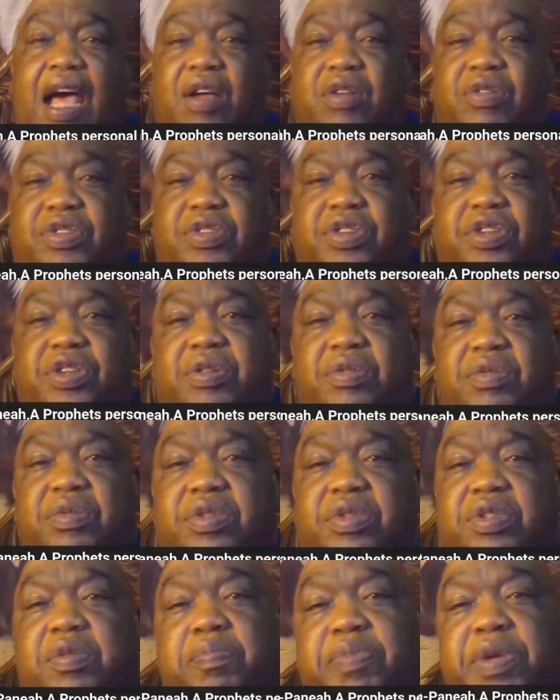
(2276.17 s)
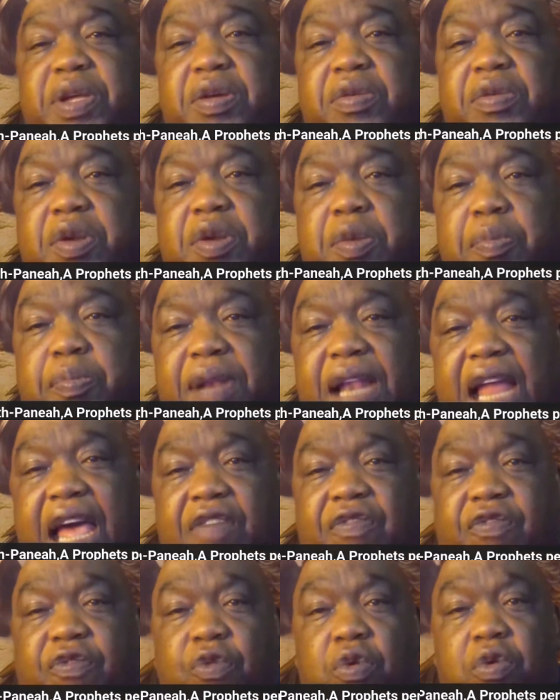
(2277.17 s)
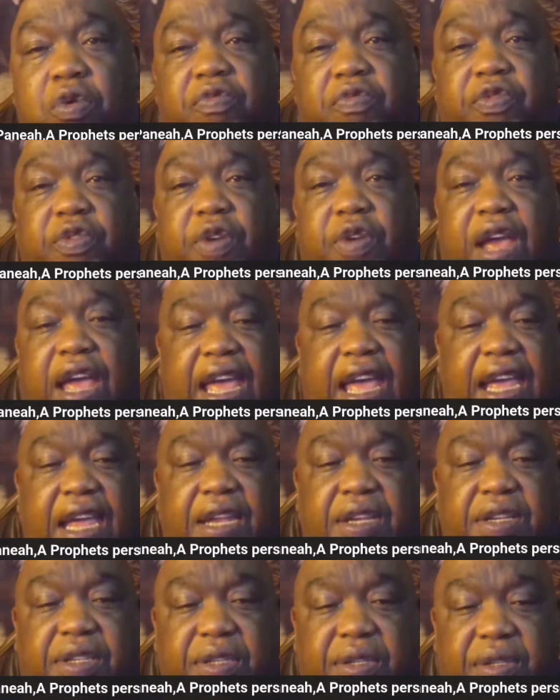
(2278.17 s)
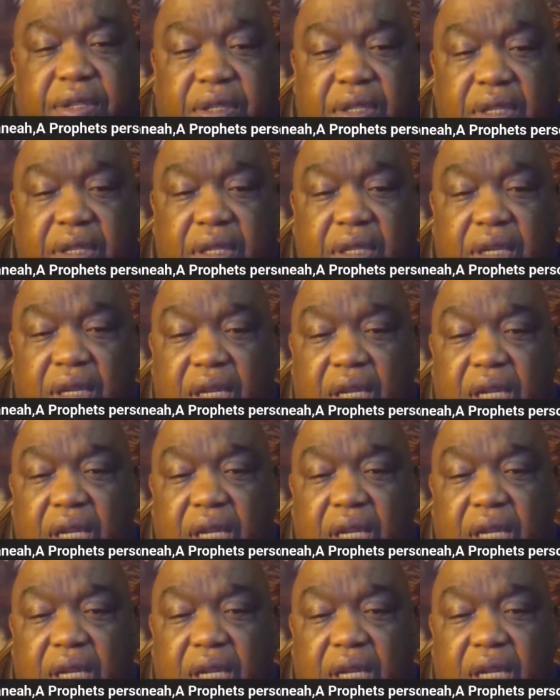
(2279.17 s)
has not allowed you to build a platform for hate,